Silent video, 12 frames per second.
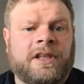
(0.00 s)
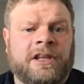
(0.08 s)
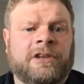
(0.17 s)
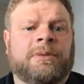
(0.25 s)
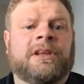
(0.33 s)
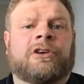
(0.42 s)

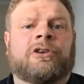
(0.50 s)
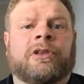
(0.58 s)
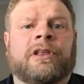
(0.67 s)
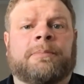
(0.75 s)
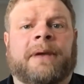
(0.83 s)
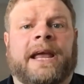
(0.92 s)
It'd be an
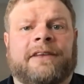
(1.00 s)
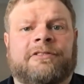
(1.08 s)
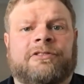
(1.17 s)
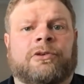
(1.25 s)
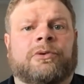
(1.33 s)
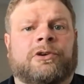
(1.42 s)
acrylic
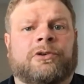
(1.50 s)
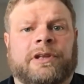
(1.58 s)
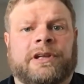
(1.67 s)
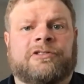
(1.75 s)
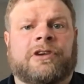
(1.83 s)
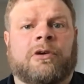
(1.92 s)
base, so an
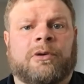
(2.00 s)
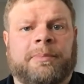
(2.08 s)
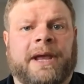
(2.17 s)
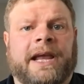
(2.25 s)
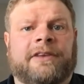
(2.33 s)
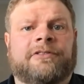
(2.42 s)
acrylic shower
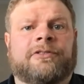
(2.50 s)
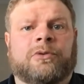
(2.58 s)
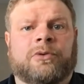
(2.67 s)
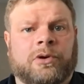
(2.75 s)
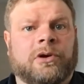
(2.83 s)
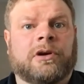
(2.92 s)
base
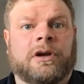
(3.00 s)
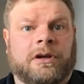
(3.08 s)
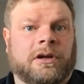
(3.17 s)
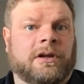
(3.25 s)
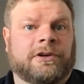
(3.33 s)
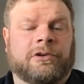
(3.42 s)
or
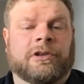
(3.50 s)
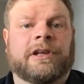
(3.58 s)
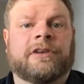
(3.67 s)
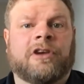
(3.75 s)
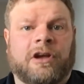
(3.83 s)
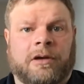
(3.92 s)
an
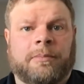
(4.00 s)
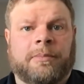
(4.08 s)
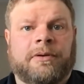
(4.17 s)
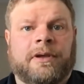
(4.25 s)
acrylic tub,